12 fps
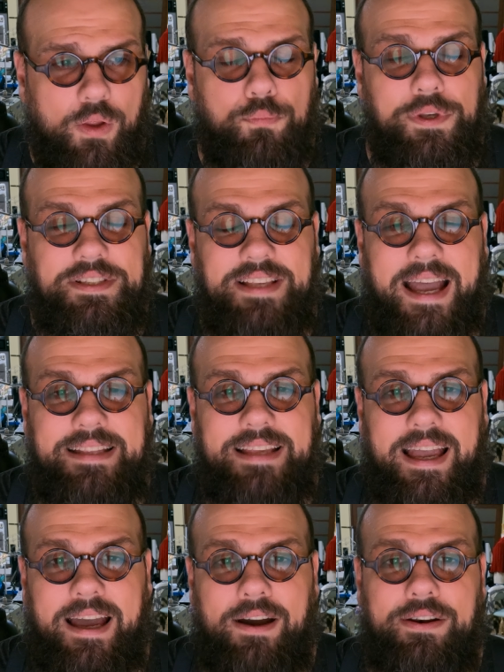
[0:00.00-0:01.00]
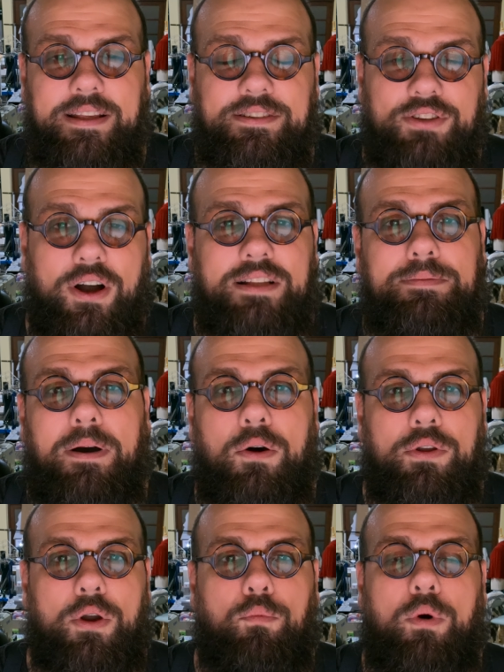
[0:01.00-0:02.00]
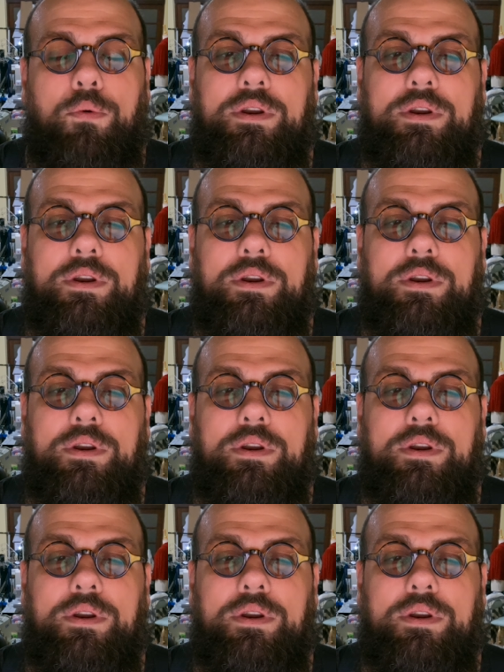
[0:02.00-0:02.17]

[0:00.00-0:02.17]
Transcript: We sat down and talked about, what